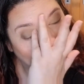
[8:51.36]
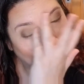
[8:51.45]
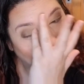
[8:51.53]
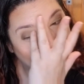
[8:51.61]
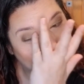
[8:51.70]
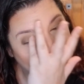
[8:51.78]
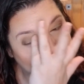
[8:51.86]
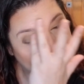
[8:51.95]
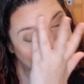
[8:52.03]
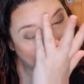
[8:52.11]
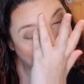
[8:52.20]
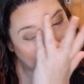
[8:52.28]
I will
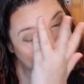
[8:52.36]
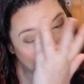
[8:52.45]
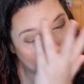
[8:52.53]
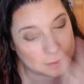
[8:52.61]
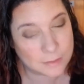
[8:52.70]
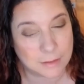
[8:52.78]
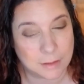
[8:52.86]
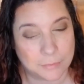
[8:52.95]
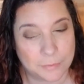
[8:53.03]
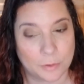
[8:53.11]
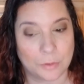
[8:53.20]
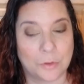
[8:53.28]
say, if
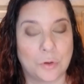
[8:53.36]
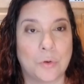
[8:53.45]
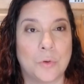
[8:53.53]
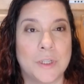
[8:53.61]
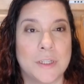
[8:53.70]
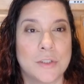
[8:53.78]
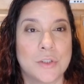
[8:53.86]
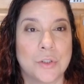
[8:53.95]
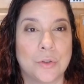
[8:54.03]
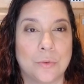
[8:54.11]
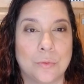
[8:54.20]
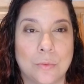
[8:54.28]
you're going to
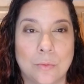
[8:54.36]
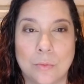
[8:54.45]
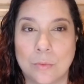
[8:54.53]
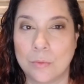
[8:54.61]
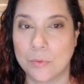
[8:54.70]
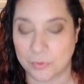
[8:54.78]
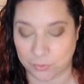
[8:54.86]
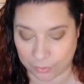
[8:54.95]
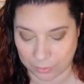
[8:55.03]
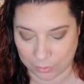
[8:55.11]
use